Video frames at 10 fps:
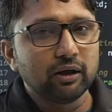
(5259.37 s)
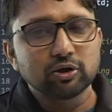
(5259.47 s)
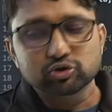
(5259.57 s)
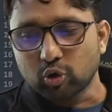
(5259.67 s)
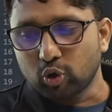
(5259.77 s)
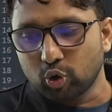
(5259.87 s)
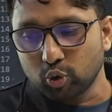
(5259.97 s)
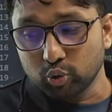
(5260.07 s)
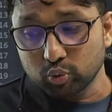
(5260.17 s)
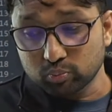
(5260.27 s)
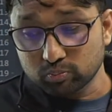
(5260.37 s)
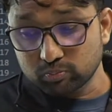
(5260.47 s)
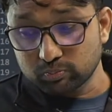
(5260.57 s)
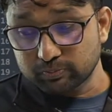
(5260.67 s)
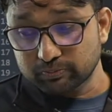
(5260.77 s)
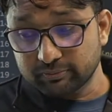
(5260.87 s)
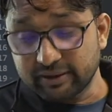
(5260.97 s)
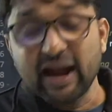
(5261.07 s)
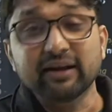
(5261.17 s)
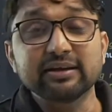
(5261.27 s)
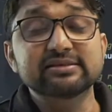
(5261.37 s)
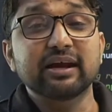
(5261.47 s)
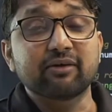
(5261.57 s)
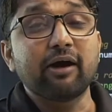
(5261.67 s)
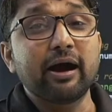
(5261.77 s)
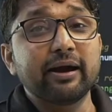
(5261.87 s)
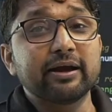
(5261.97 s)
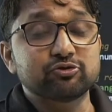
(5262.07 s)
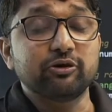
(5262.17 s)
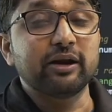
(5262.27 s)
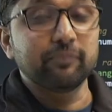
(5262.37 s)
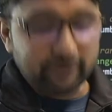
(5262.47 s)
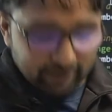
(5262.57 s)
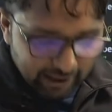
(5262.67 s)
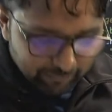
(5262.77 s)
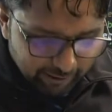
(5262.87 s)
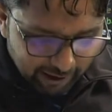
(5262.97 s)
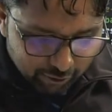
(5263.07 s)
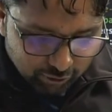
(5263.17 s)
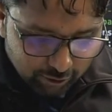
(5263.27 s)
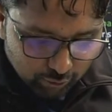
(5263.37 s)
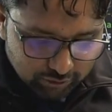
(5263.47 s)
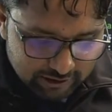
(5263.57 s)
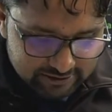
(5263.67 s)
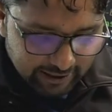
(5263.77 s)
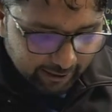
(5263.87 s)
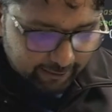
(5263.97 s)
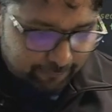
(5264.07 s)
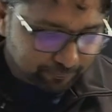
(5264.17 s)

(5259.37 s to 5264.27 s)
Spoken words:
so that is required actually. Let me tell you the truth is that